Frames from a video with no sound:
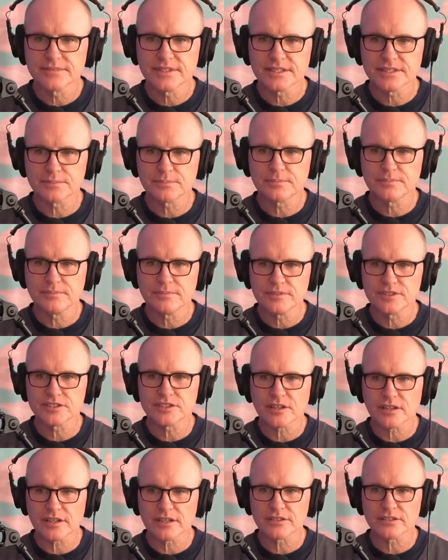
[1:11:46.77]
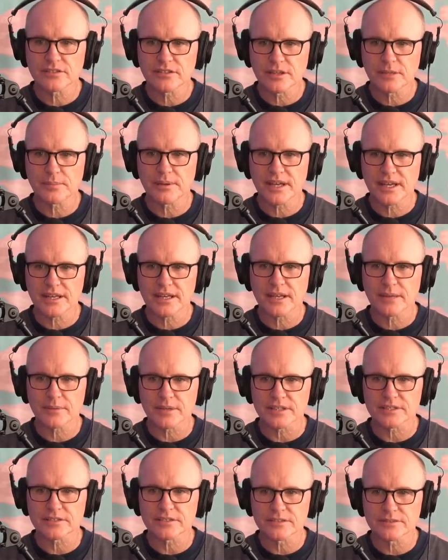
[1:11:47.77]
We started during the
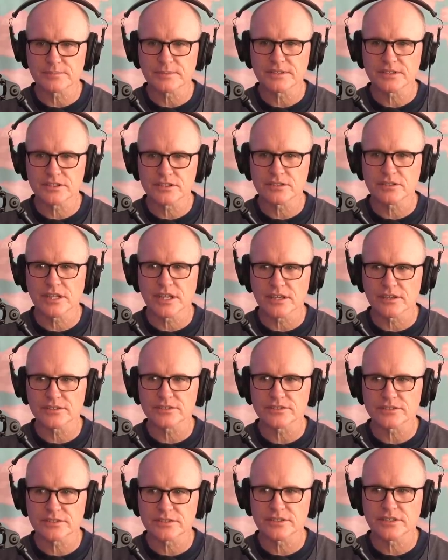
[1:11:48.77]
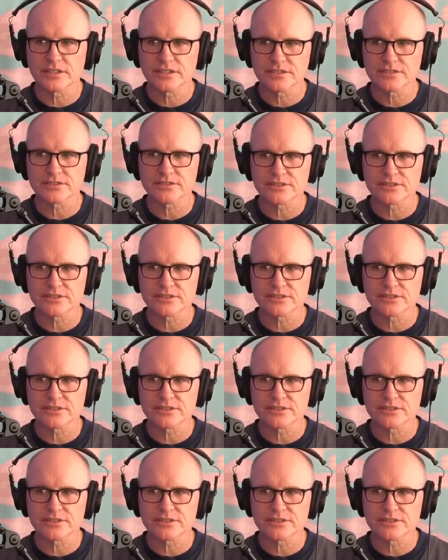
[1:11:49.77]
pandemic, so it's been two years.